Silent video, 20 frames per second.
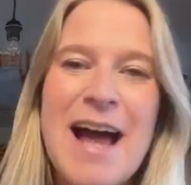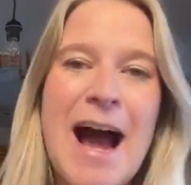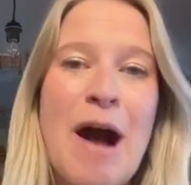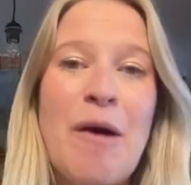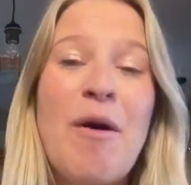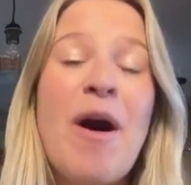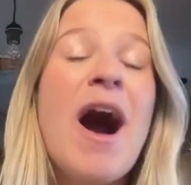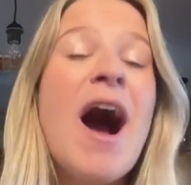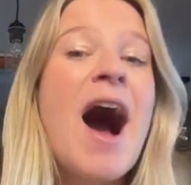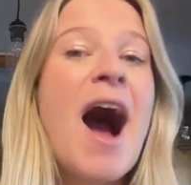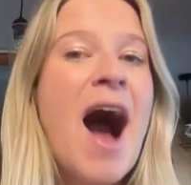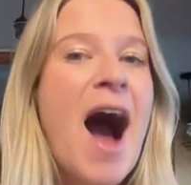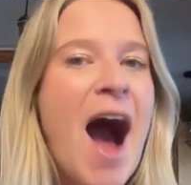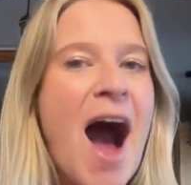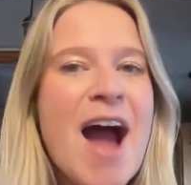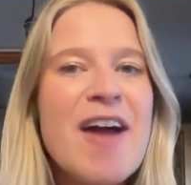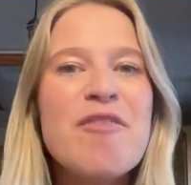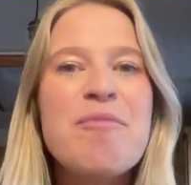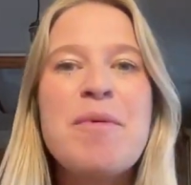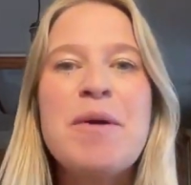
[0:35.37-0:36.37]
Now,
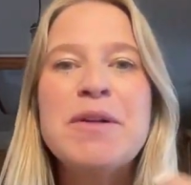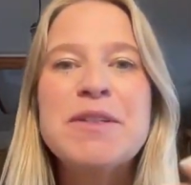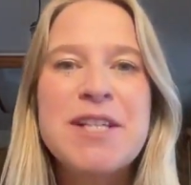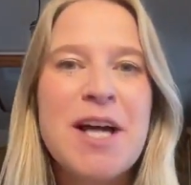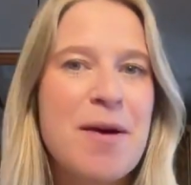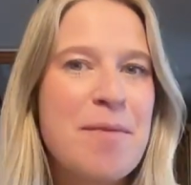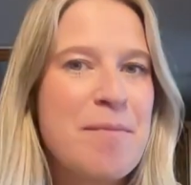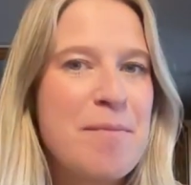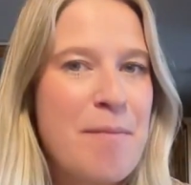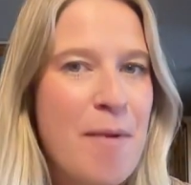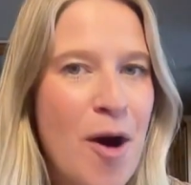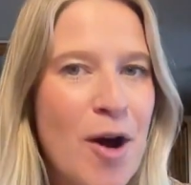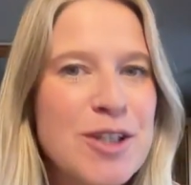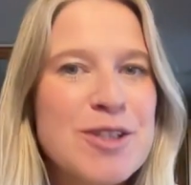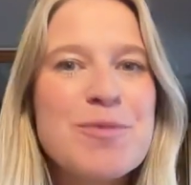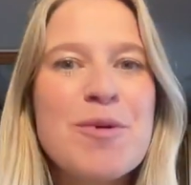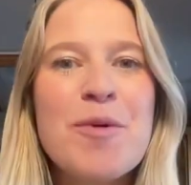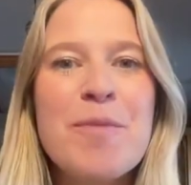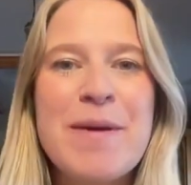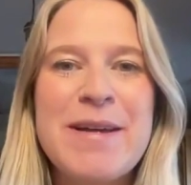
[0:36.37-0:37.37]
I've built up
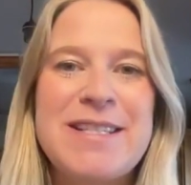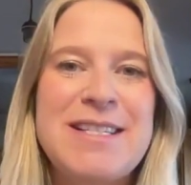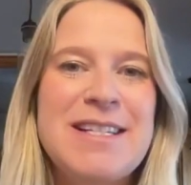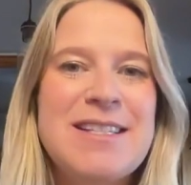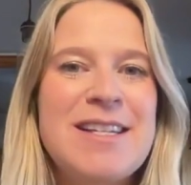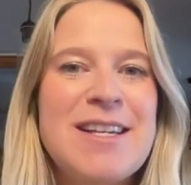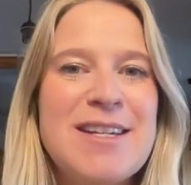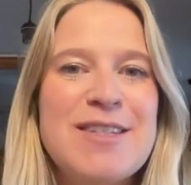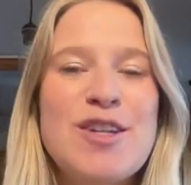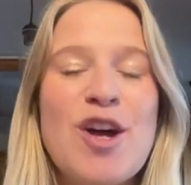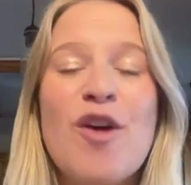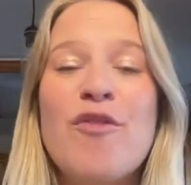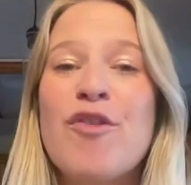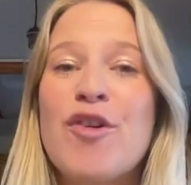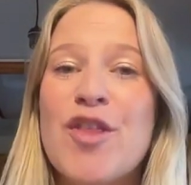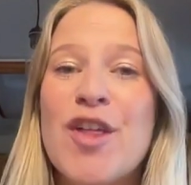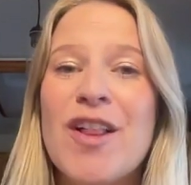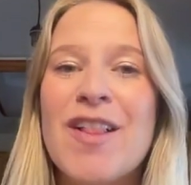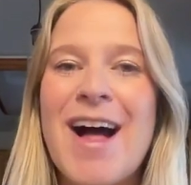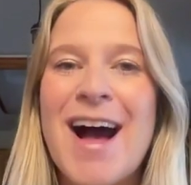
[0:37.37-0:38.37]
multiple businesses
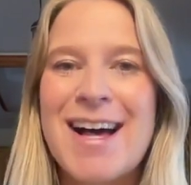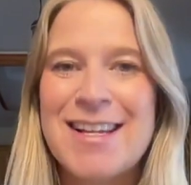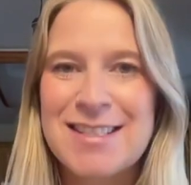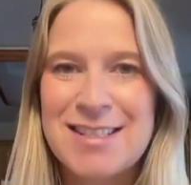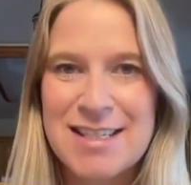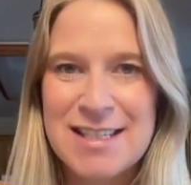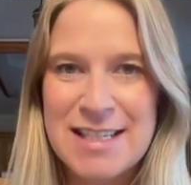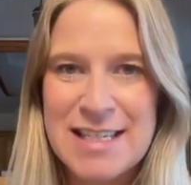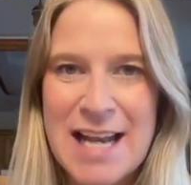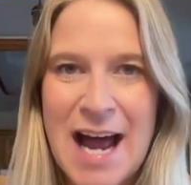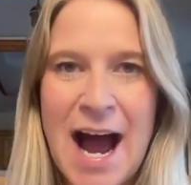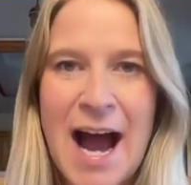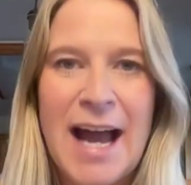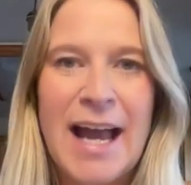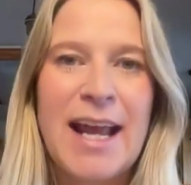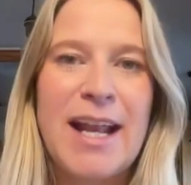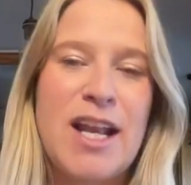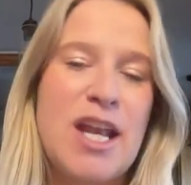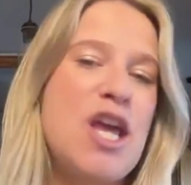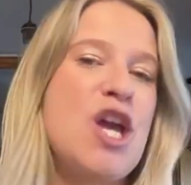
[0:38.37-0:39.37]
over the last
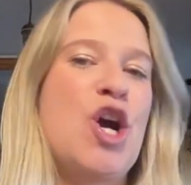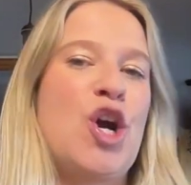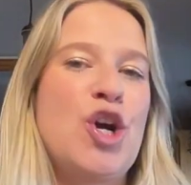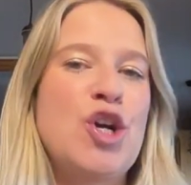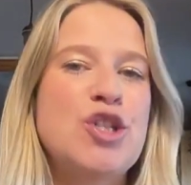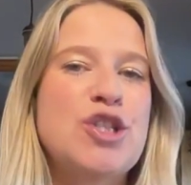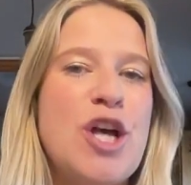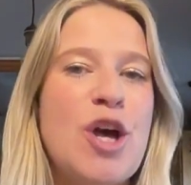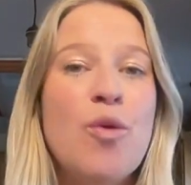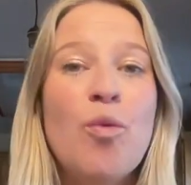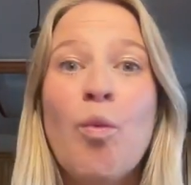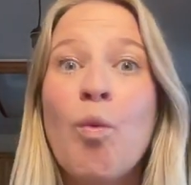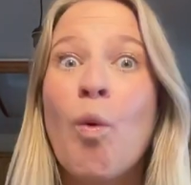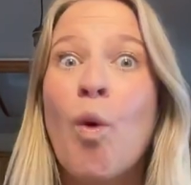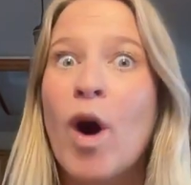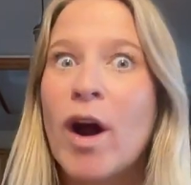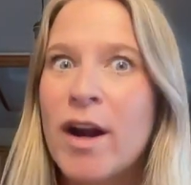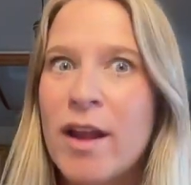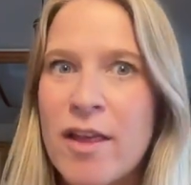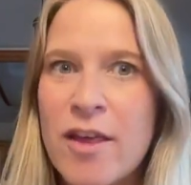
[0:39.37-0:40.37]
9 years, and
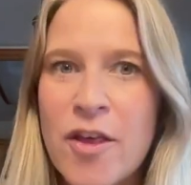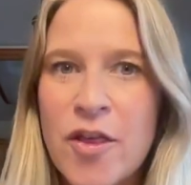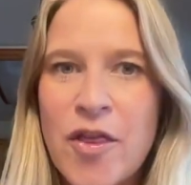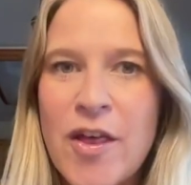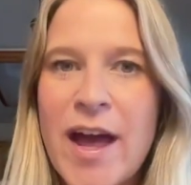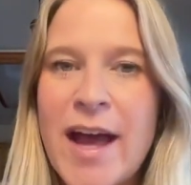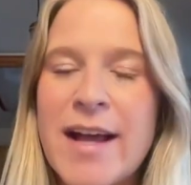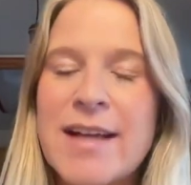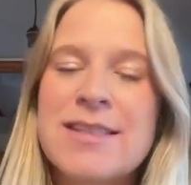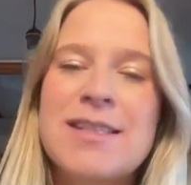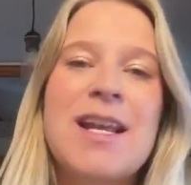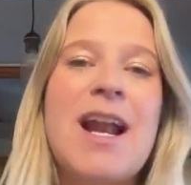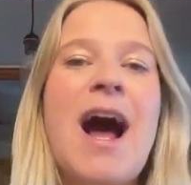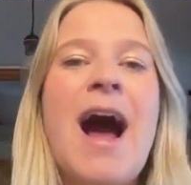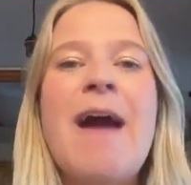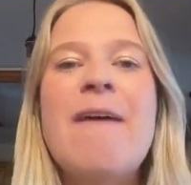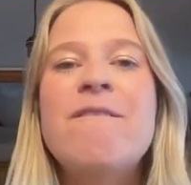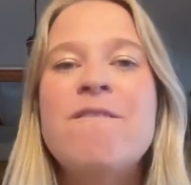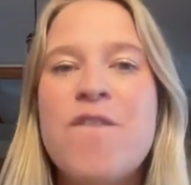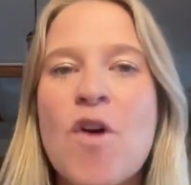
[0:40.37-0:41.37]
one of the things that
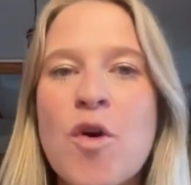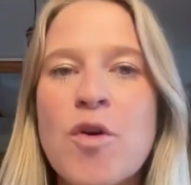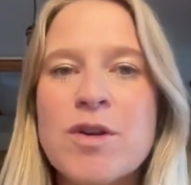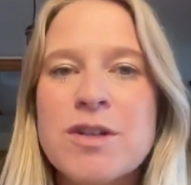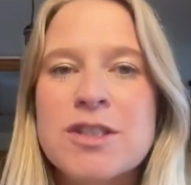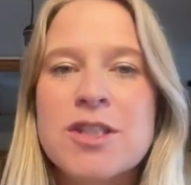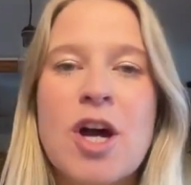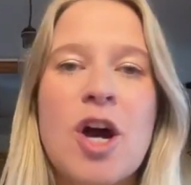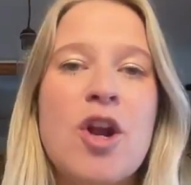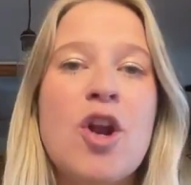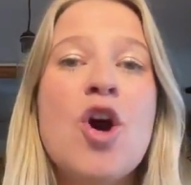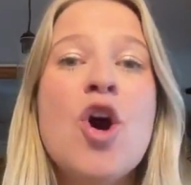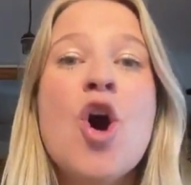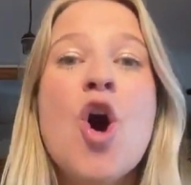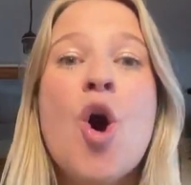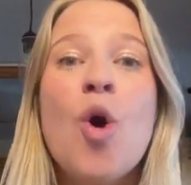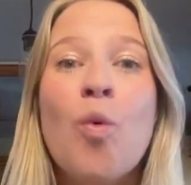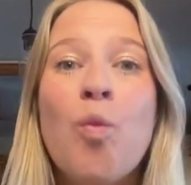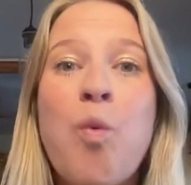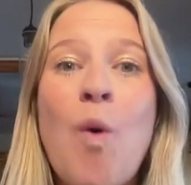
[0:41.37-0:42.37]
I focused on
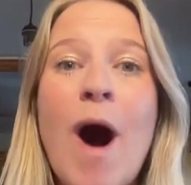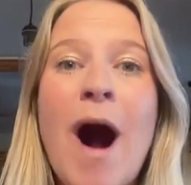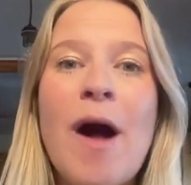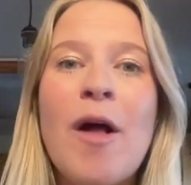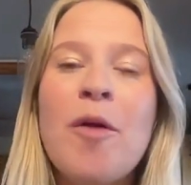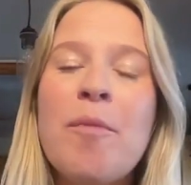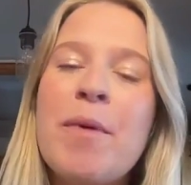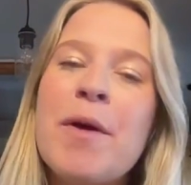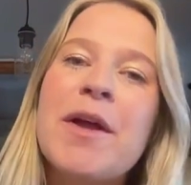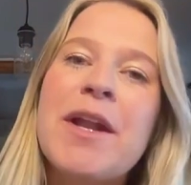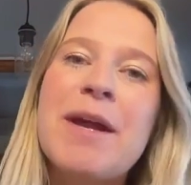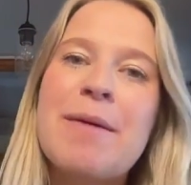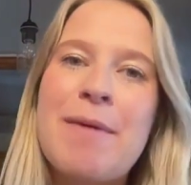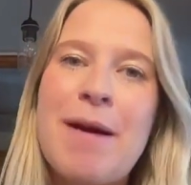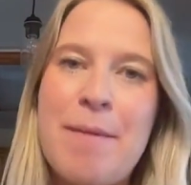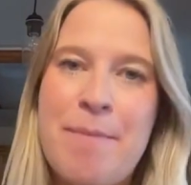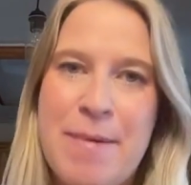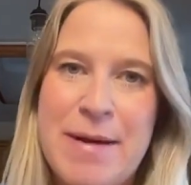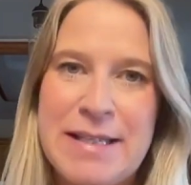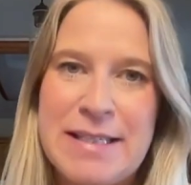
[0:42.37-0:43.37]
while building
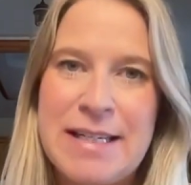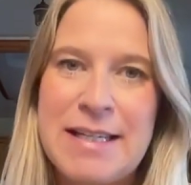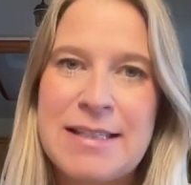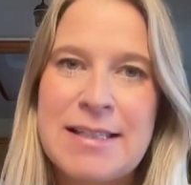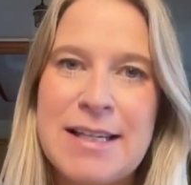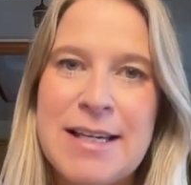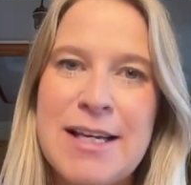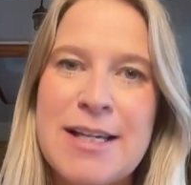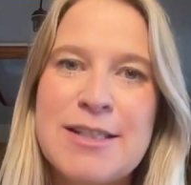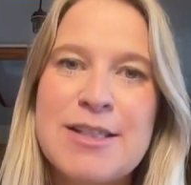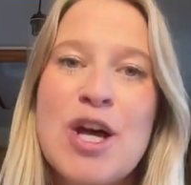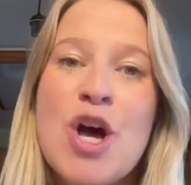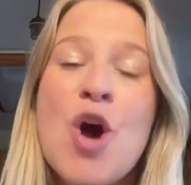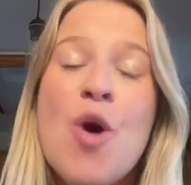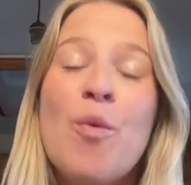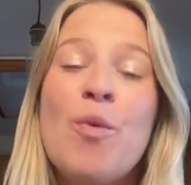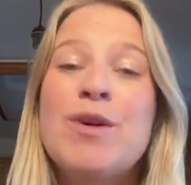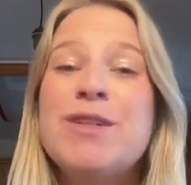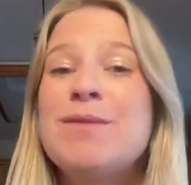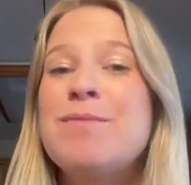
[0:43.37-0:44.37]
my businesses
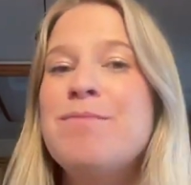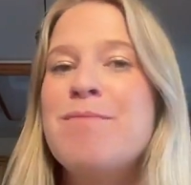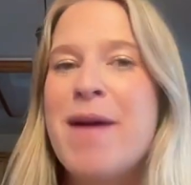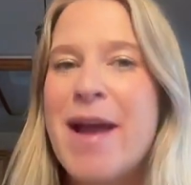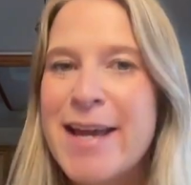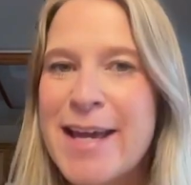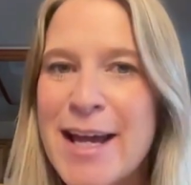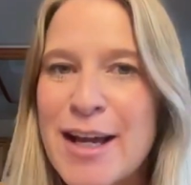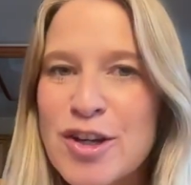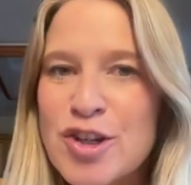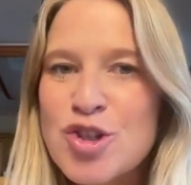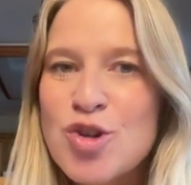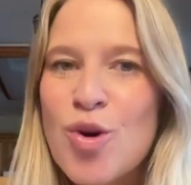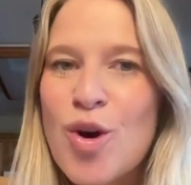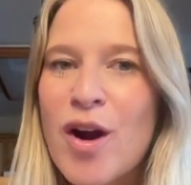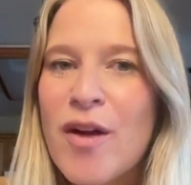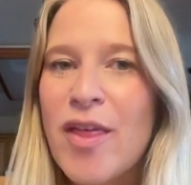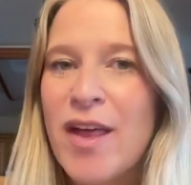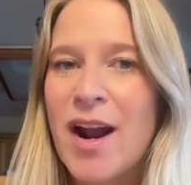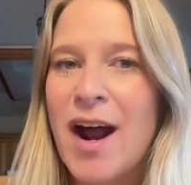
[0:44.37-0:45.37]
was making
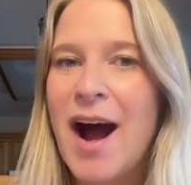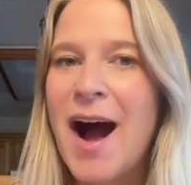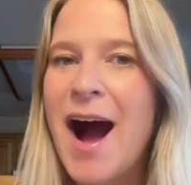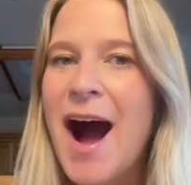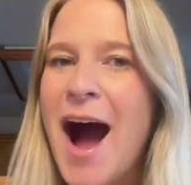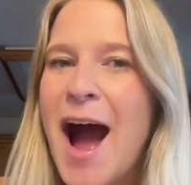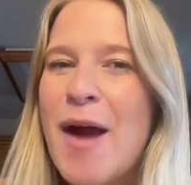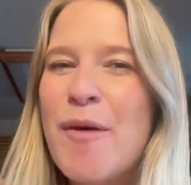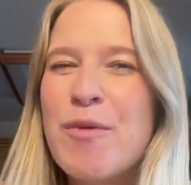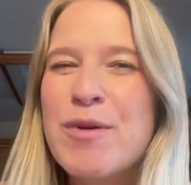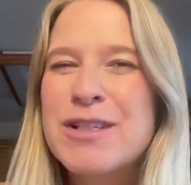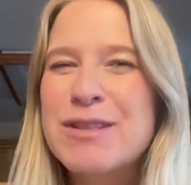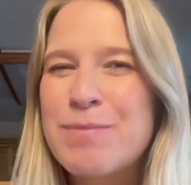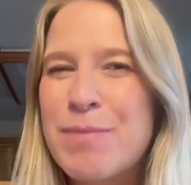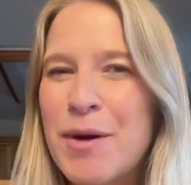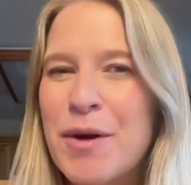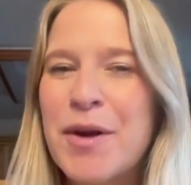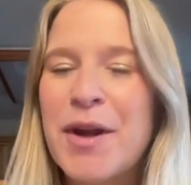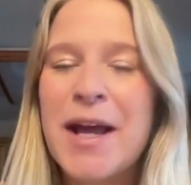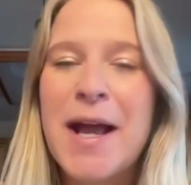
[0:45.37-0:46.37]
sure that I was
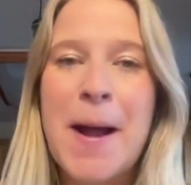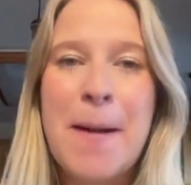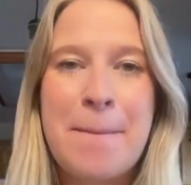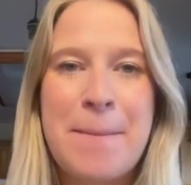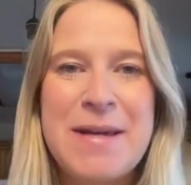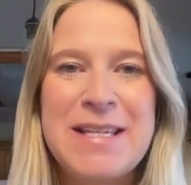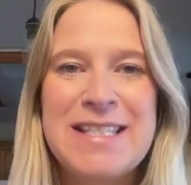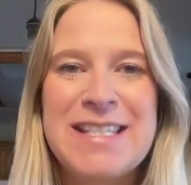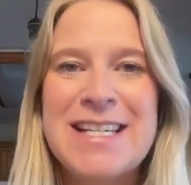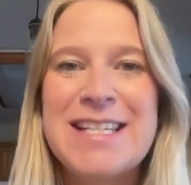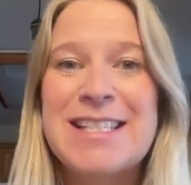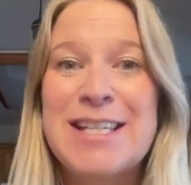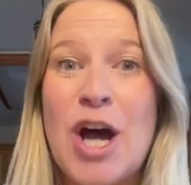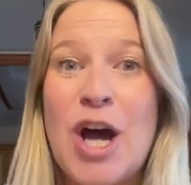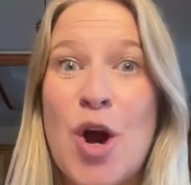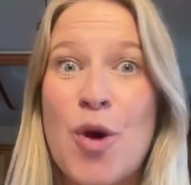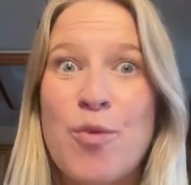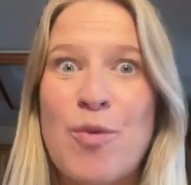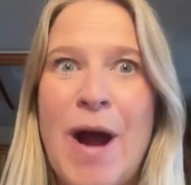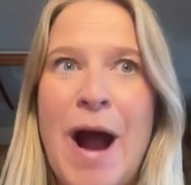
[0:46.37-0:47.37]
building a business
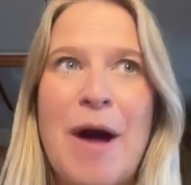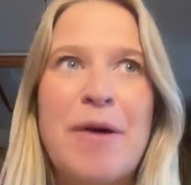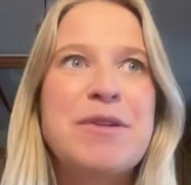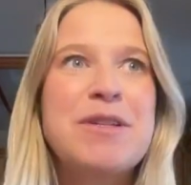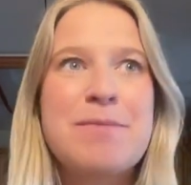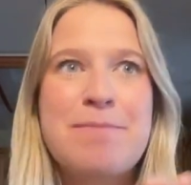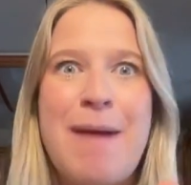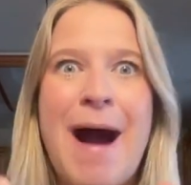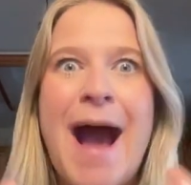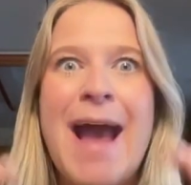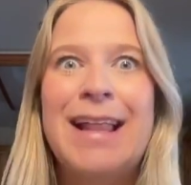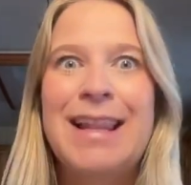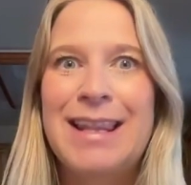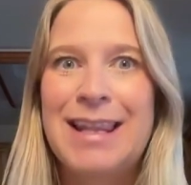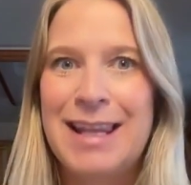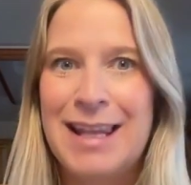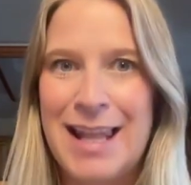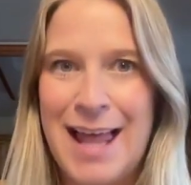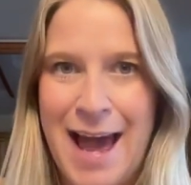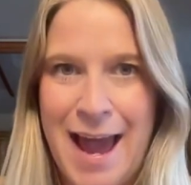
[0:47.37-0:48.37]
around my
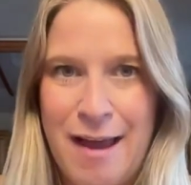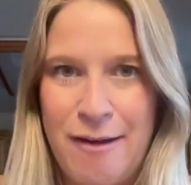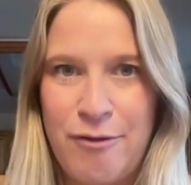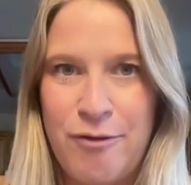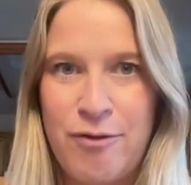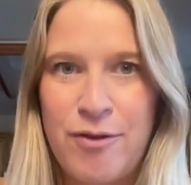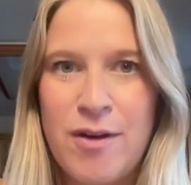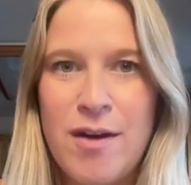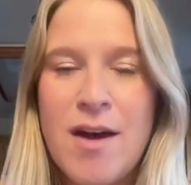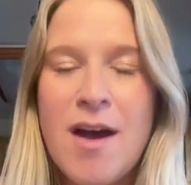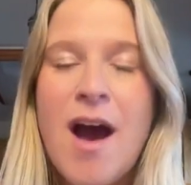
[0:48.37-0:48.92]
life.